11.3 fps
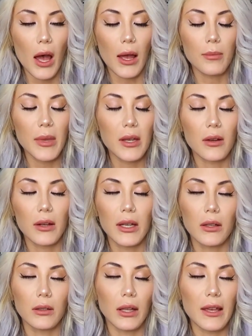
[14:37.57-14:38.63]
i'm
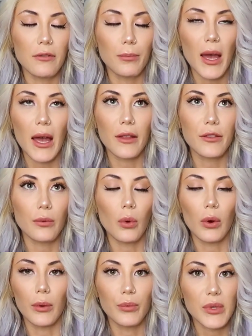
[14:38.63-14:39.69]
hearing life path
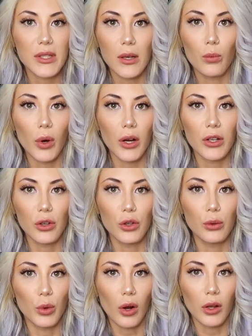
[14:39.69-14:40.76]
or somewhere in your
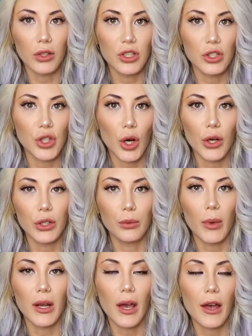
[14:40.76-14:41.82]
numerology chart you
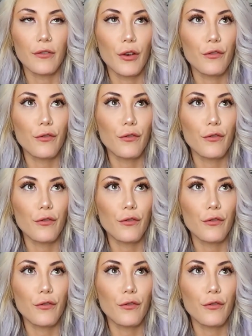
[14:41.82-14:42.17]
might have